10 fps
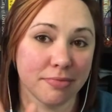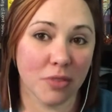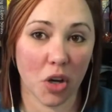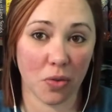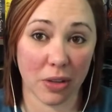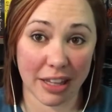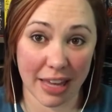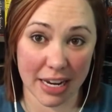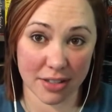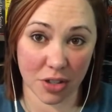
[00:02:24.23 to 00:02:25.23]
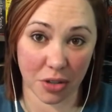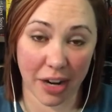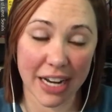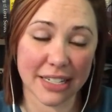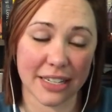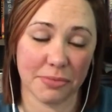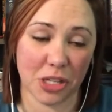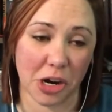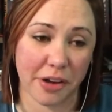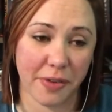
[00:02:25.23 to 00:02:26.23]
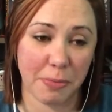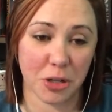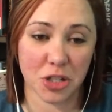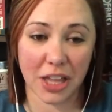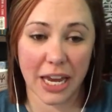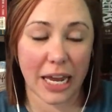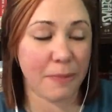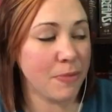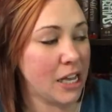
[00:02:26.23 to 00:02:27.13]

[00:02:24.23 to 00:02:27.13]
Hopefully that is correct. Sorry if I butcher that name.